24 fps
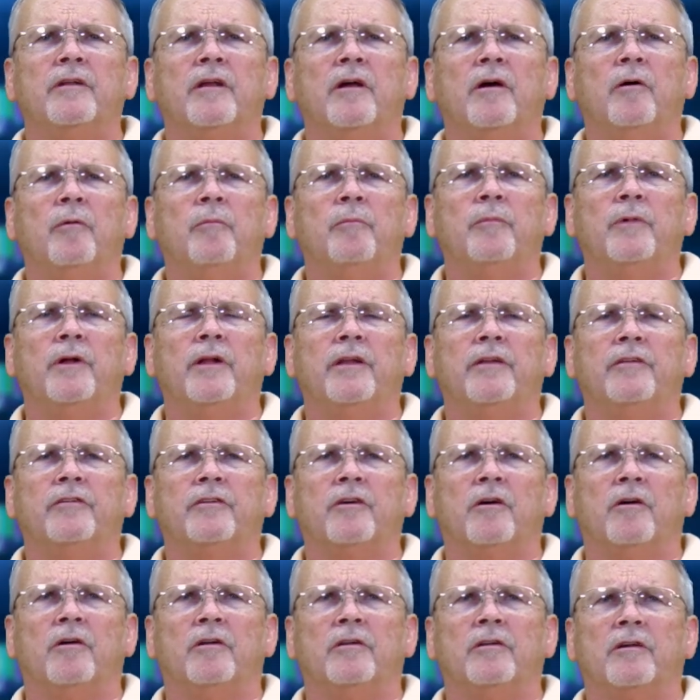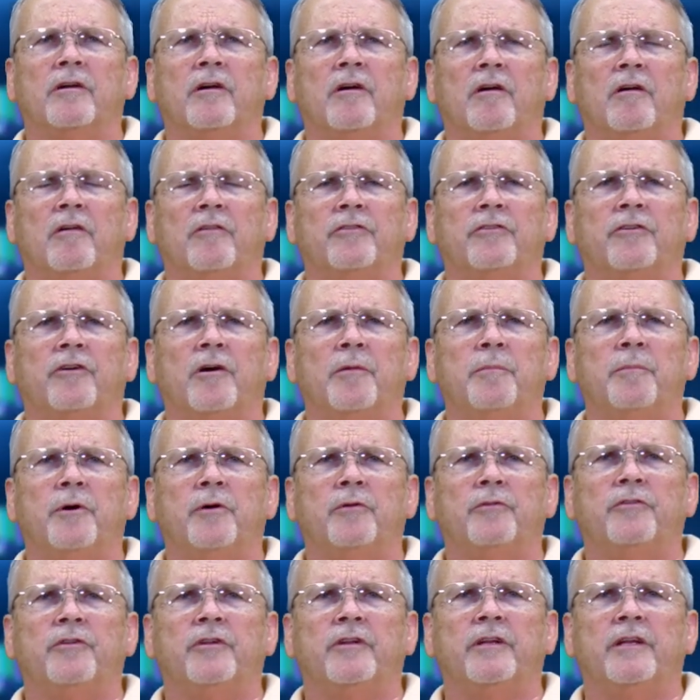Oh, and it's gone. Carl, sorry,
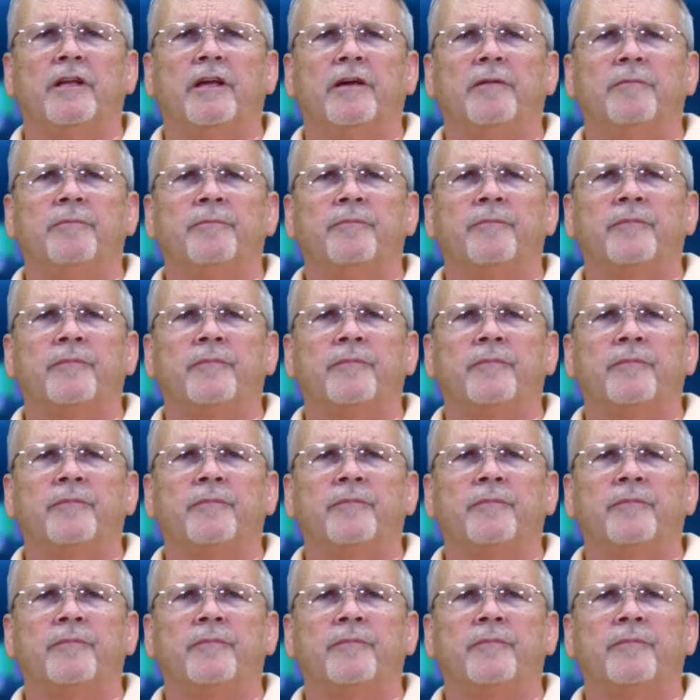post it again.